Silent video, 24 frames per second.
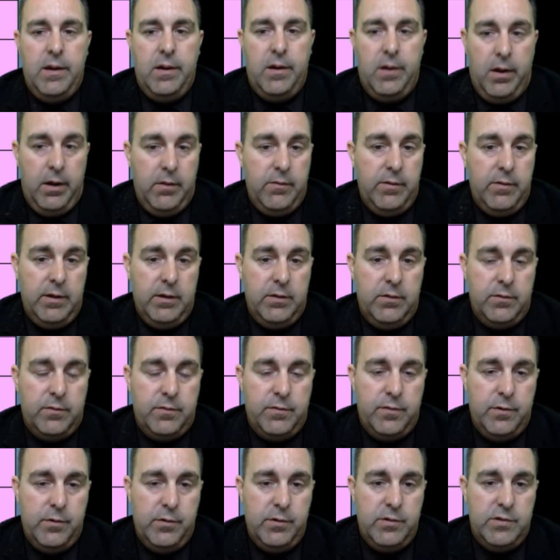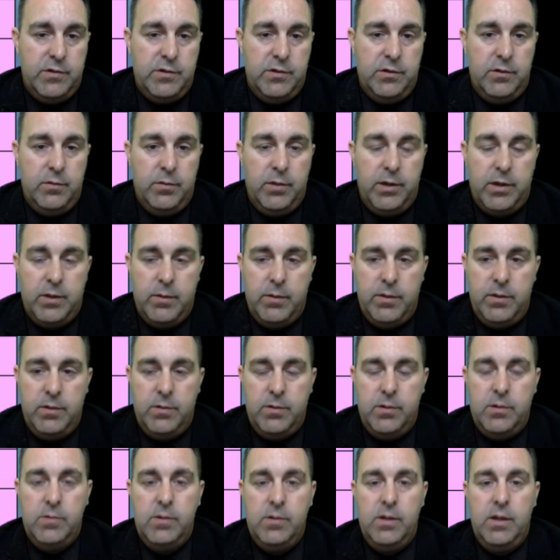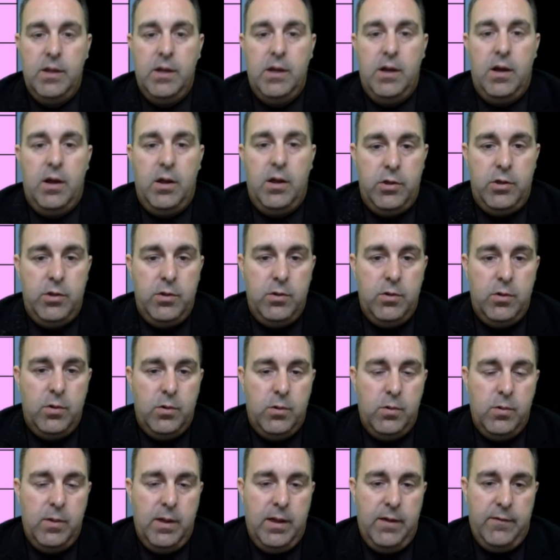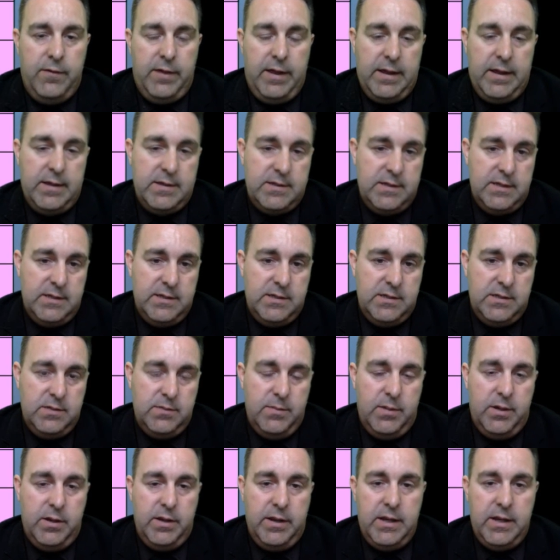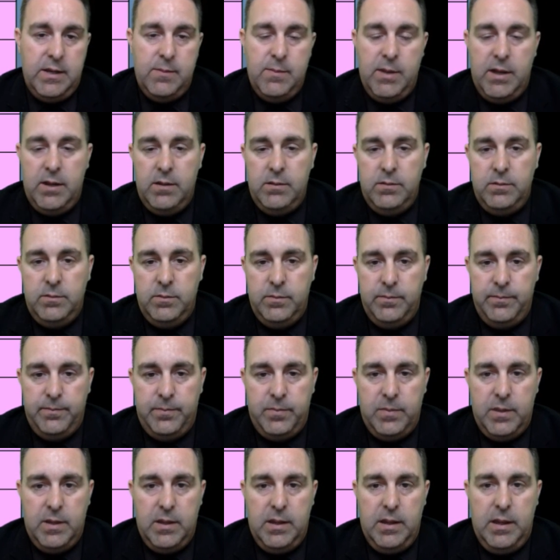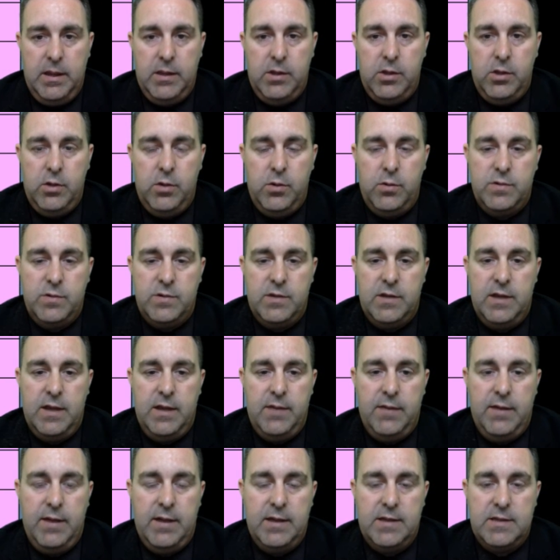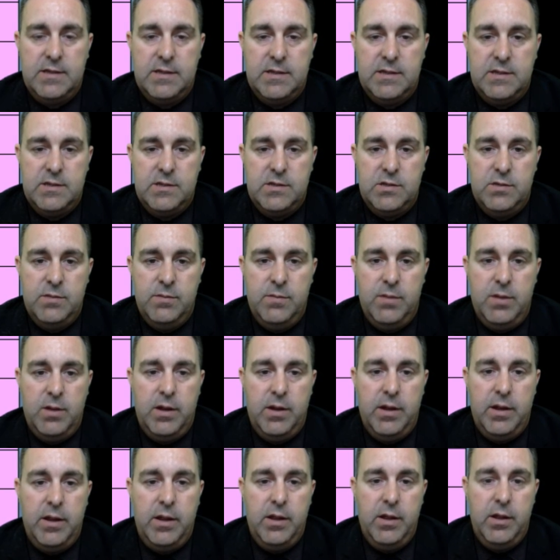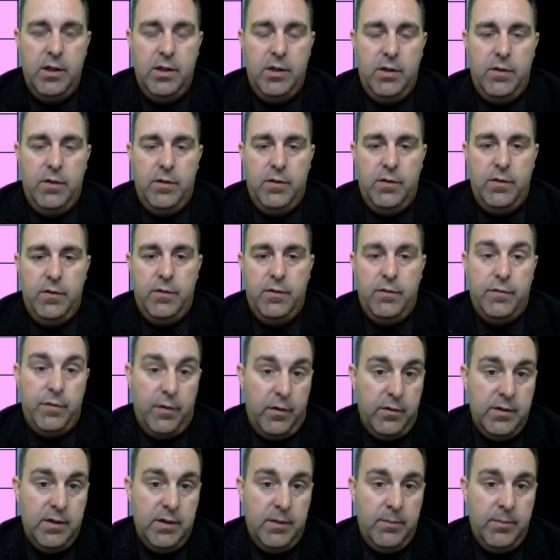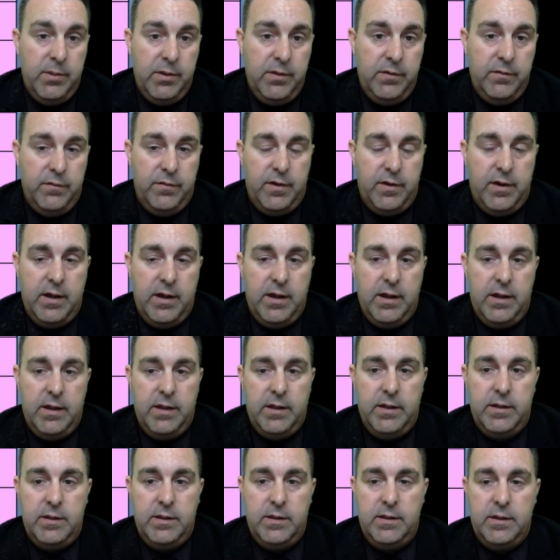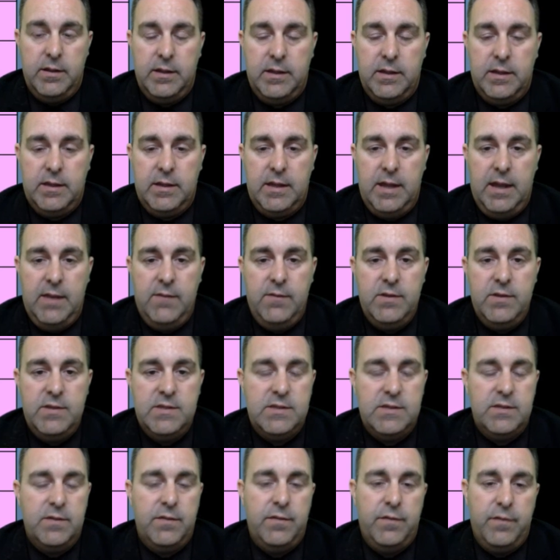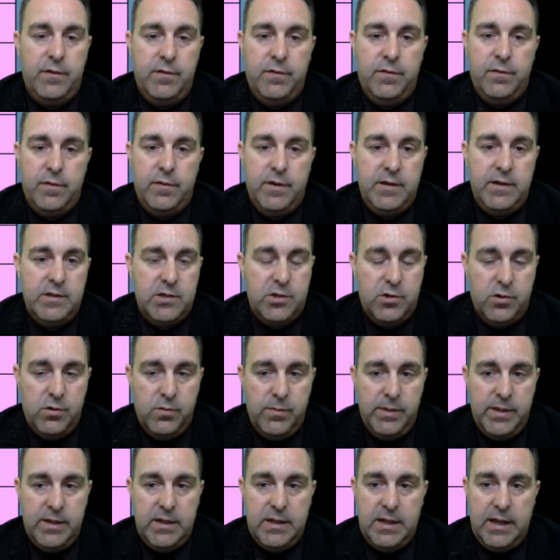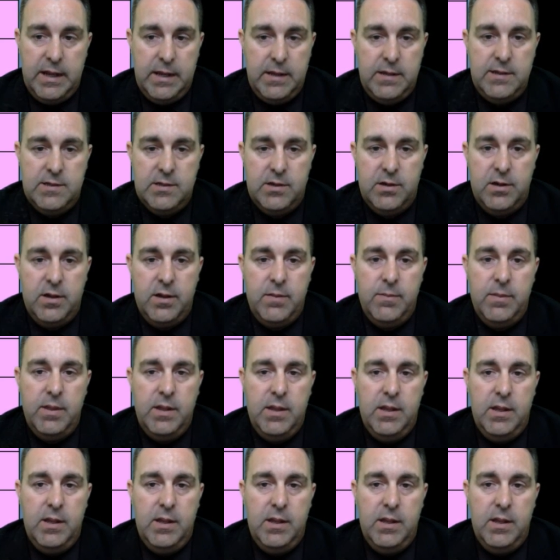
I really look forward to working with you all. You all have access to my email. You also have access to my phone number via Canvas. Feel free to call me anytime.